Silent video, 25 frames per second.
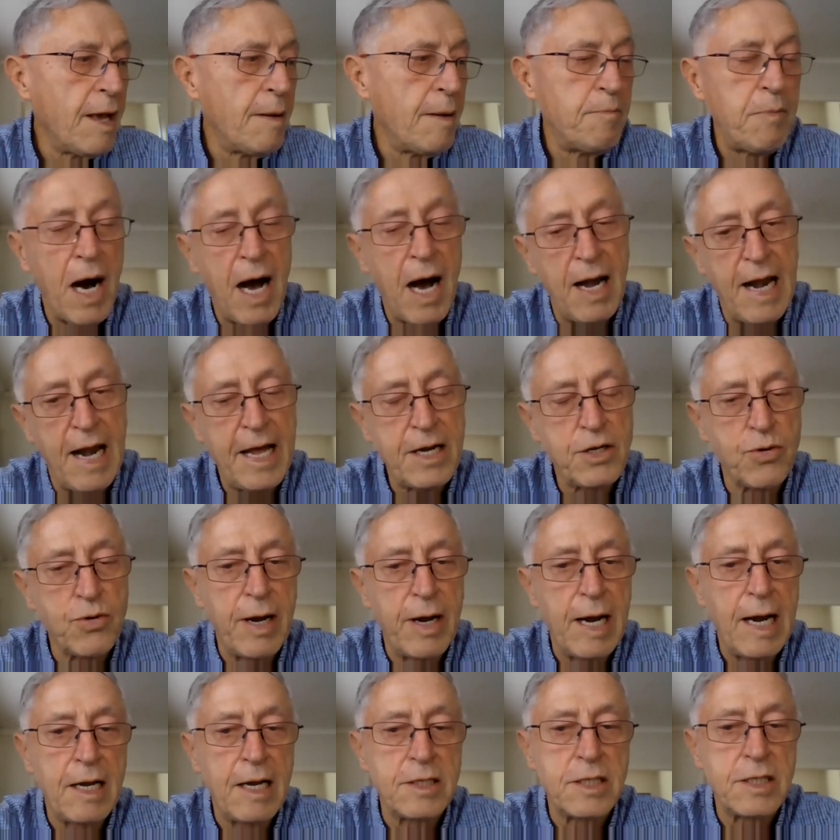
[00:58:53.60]

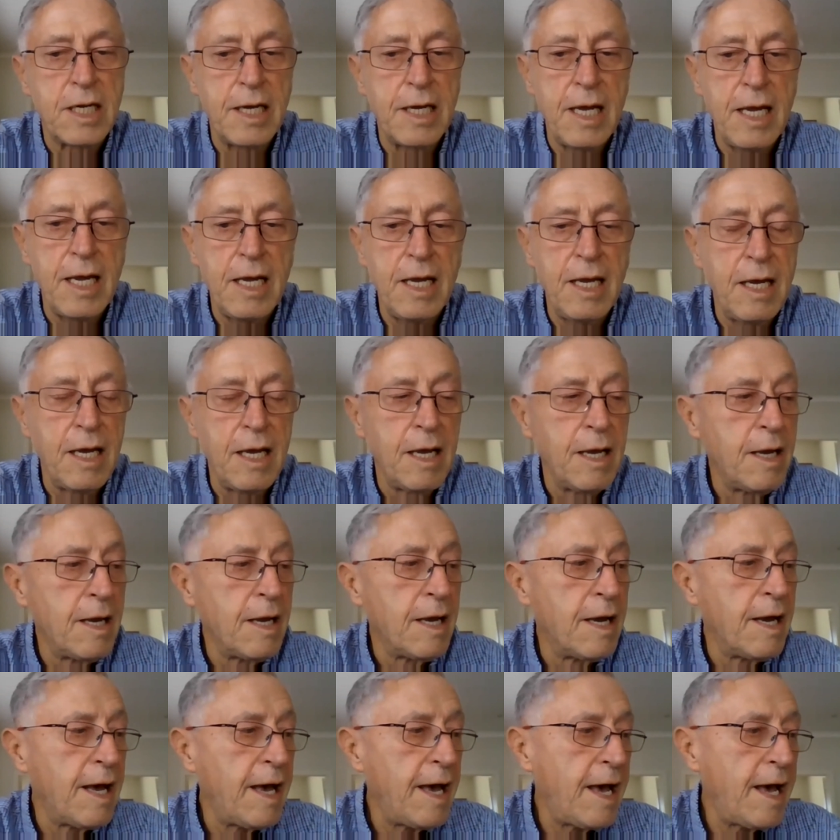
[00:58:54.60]
Bilaterality
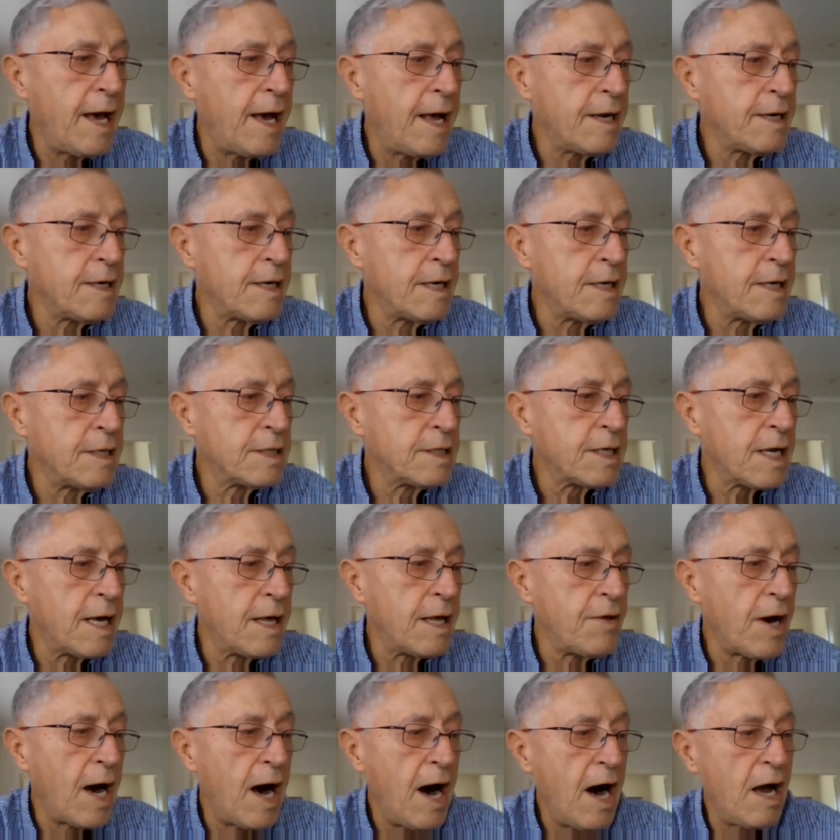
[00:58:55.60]
and
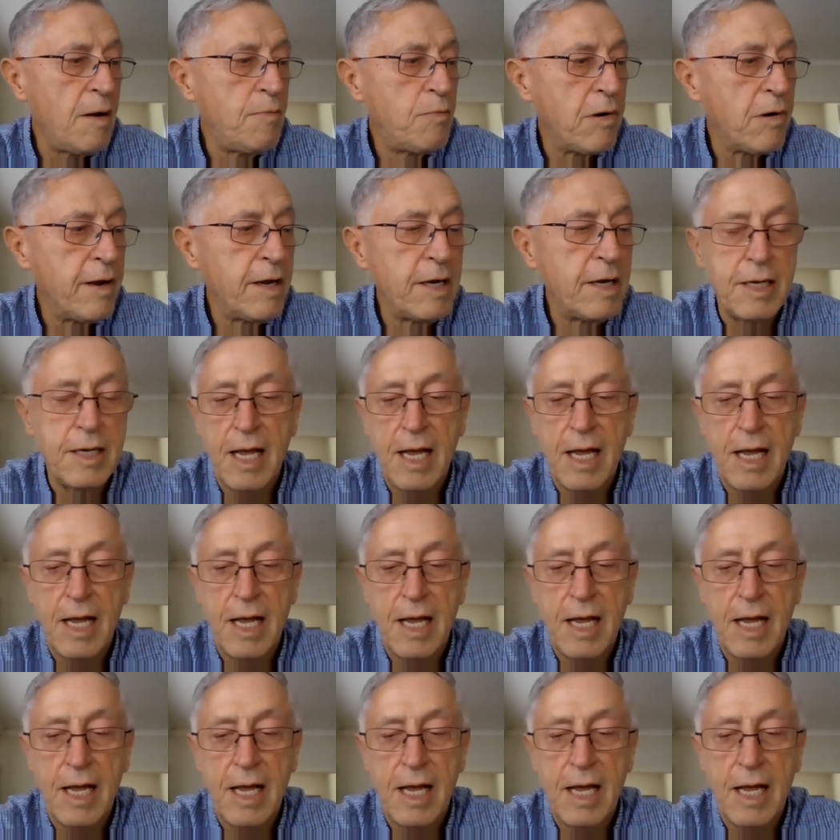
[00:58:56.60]
the hybrid.